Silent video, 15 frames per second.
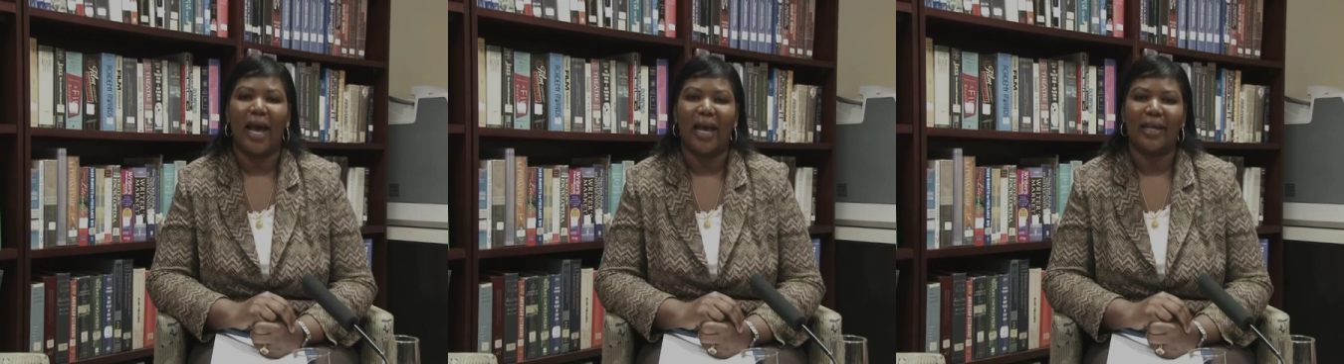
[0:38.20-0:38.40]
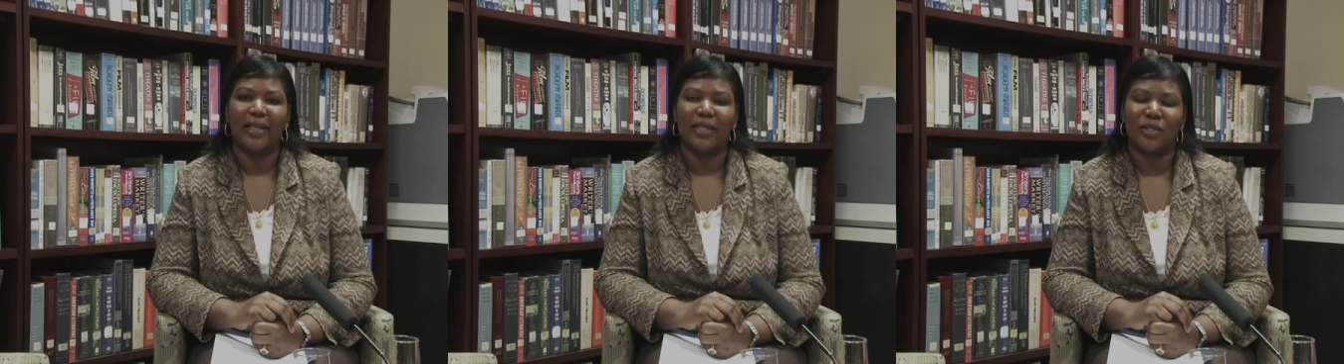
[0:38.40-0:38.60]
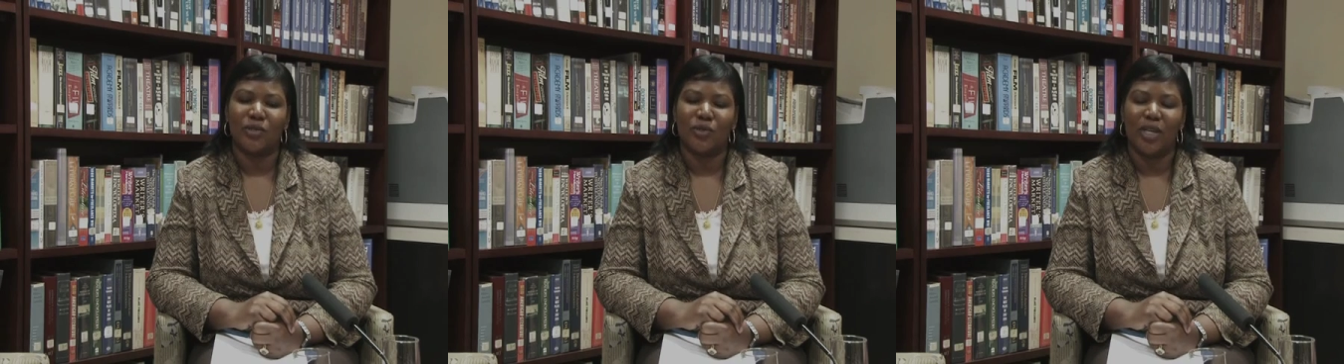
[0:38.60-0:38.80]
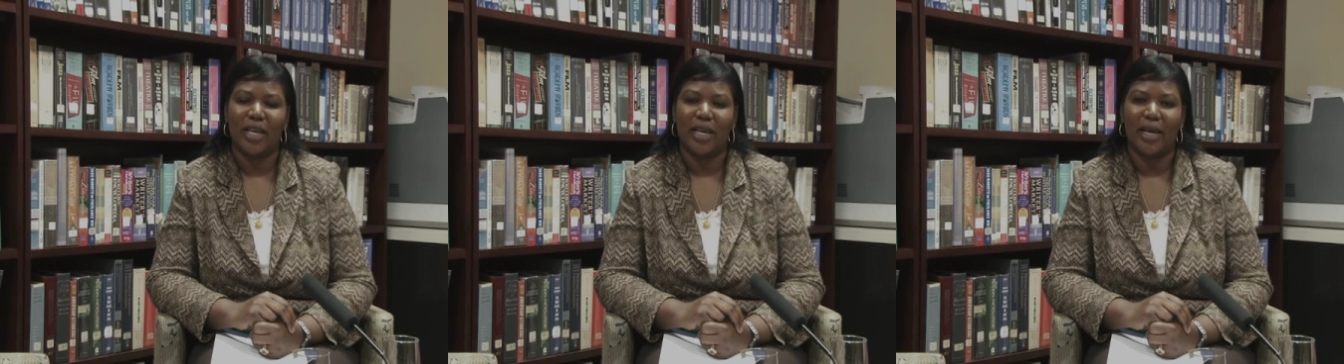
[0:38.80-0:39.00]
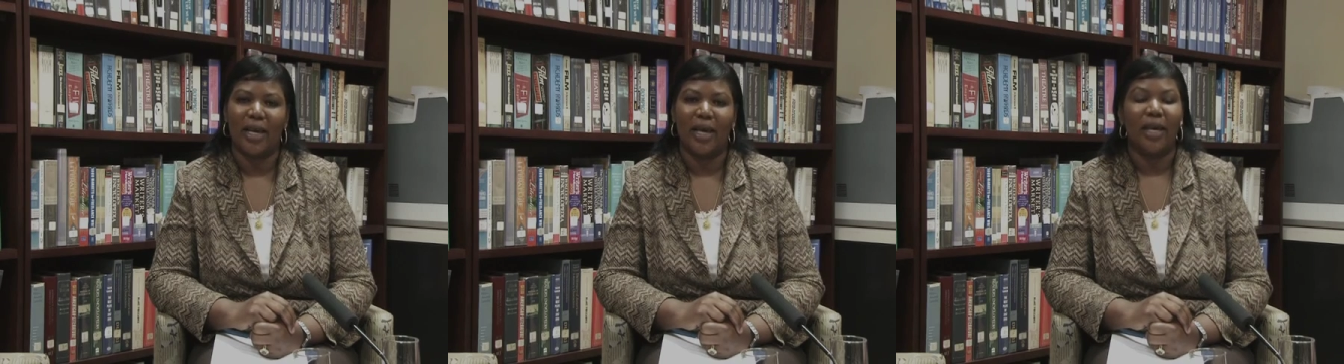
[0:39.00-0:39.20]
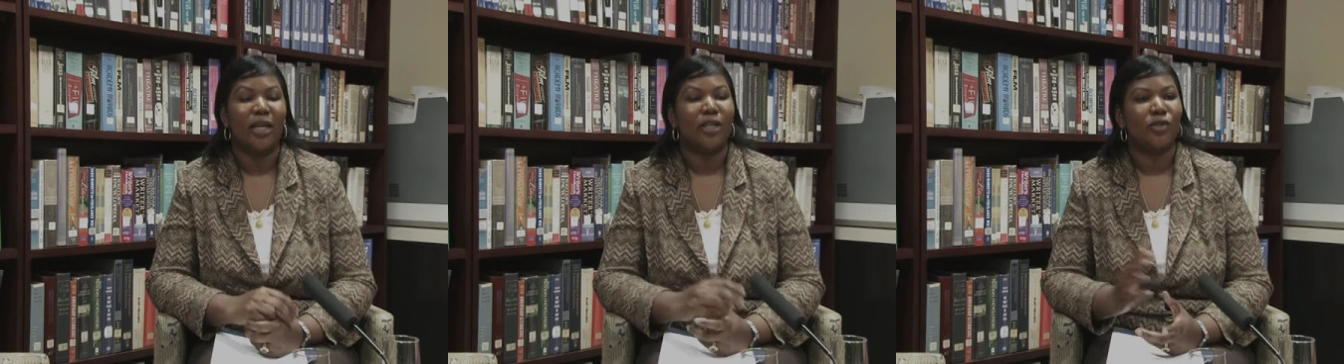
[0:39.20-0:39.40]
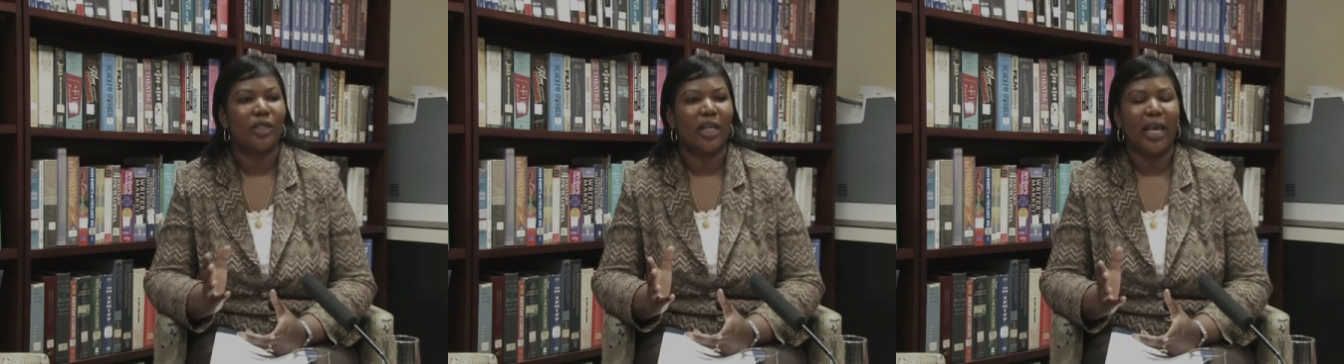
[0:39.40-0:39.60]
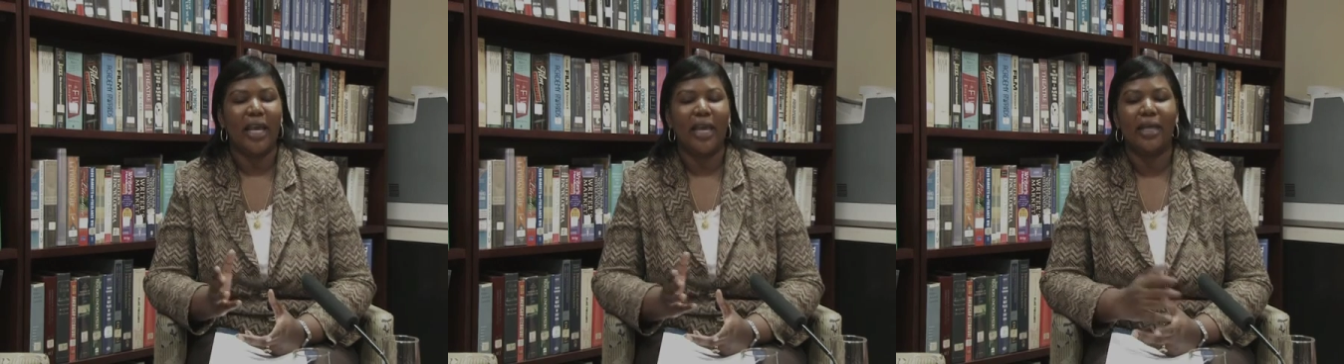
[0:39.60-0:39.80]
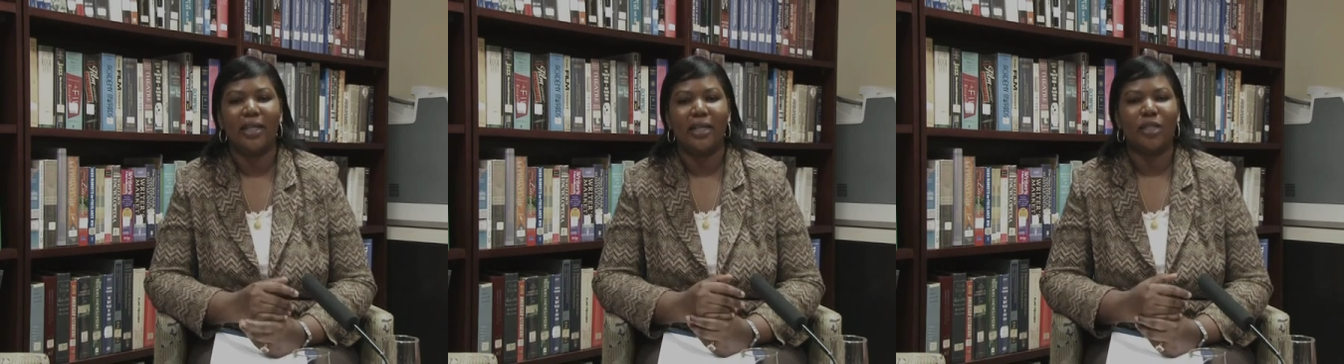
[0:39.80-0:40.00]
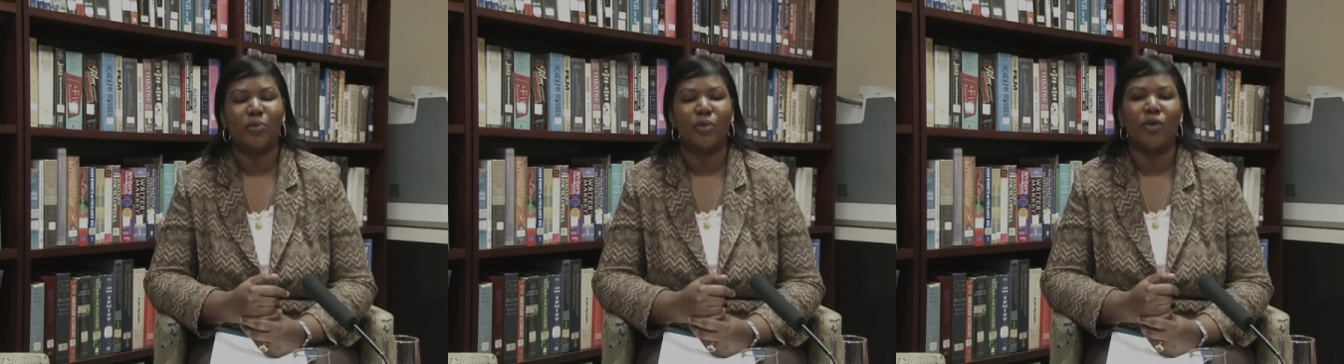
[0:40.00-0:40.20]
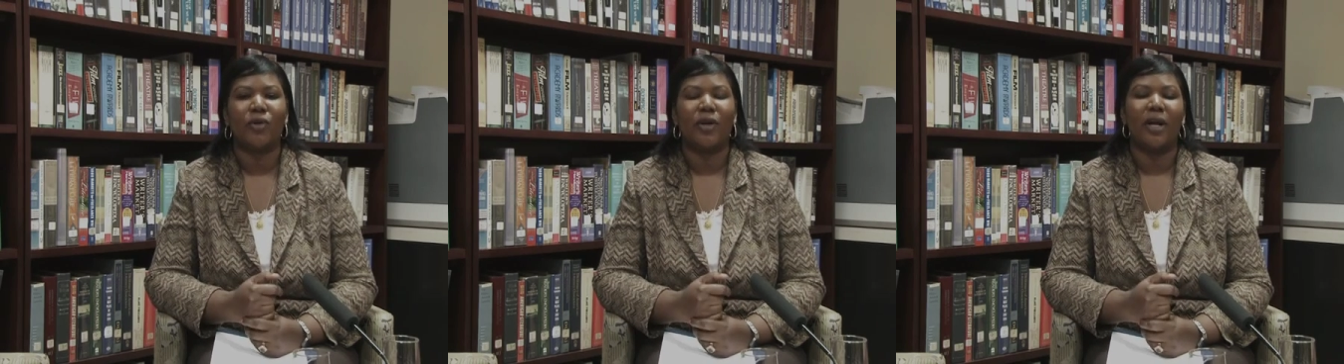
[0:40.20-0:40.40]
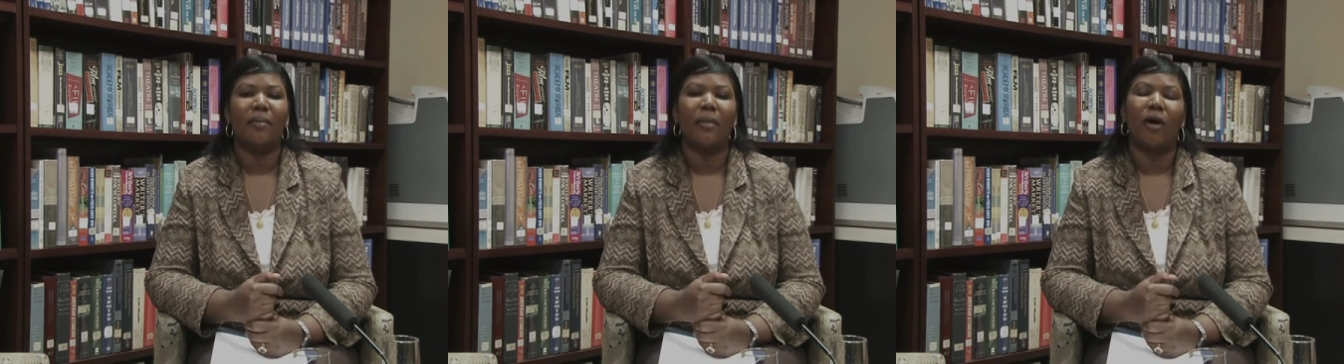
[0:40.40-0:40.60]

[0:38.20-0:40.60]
Agnes Tuniga. Today in this program,